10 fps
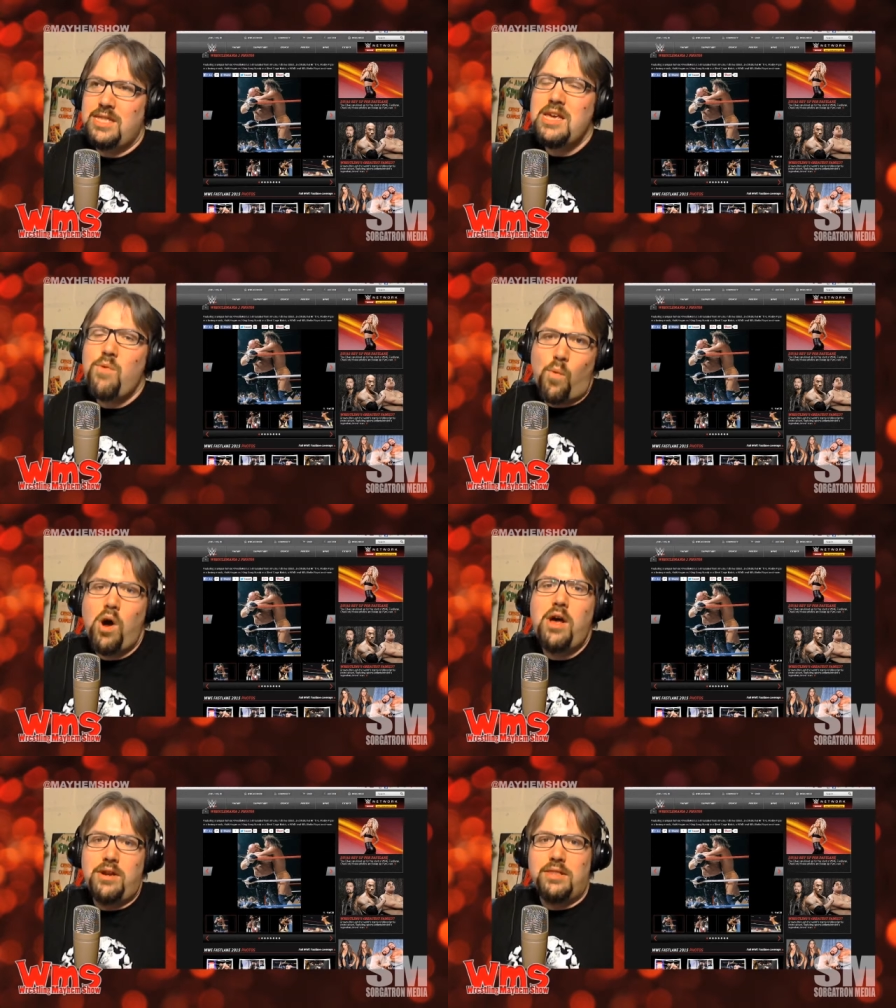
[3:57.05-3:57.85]
the
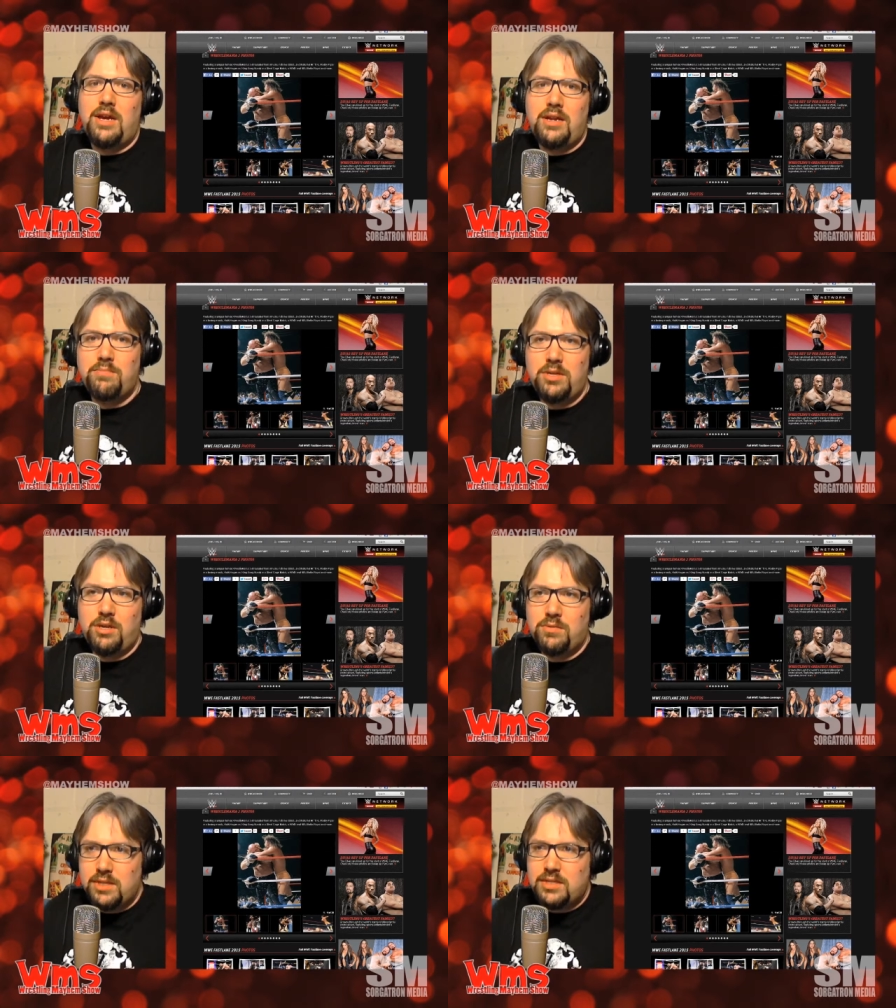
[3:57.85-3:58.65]
one that you
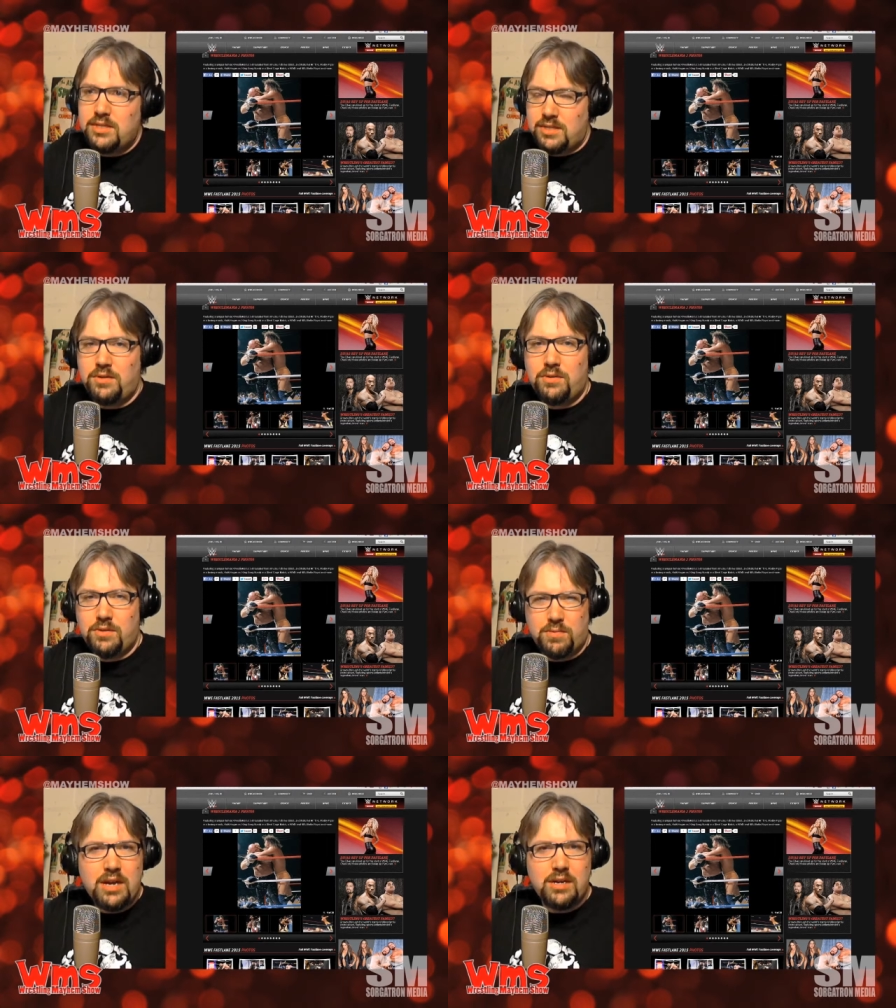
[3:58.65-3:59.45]
know it's still
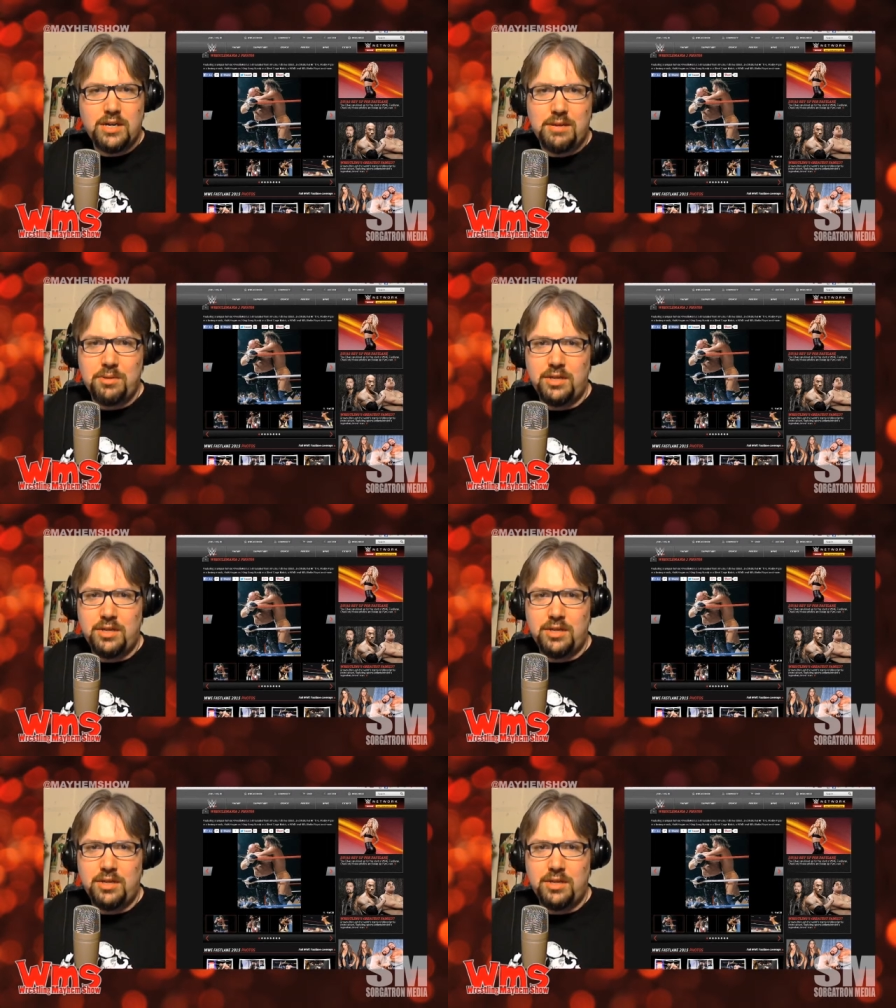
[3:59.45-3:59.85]
the record I